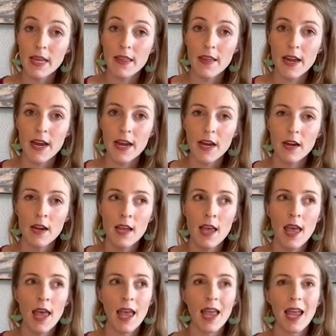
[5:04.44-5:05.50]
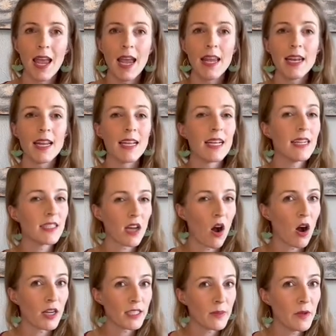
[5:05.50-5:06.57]
there. And it's
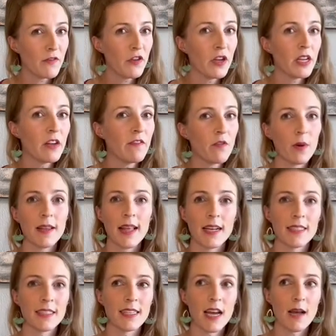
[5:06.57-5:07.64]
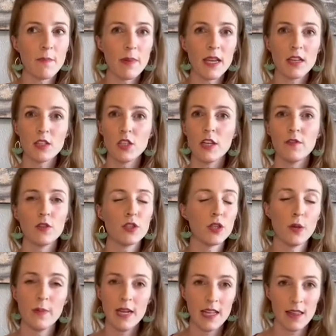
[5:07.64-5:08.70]
awesome if you can avoid that step because you have so
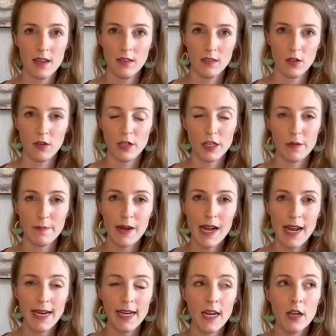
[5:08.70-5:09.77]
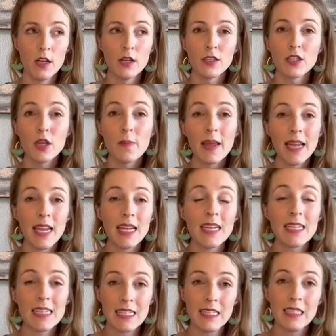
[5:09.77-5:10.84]
many things on your mind. So making it
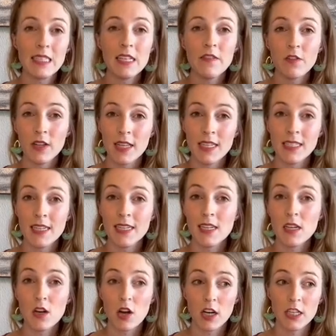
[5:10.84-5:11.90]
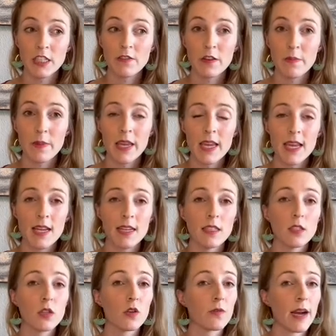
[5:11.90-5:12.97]
easy for the attendee to RSVP is
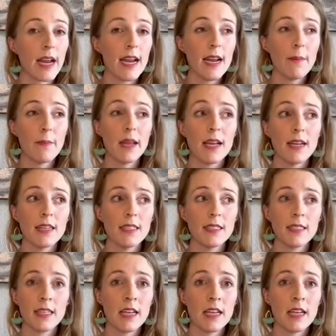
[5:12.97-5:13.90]
great because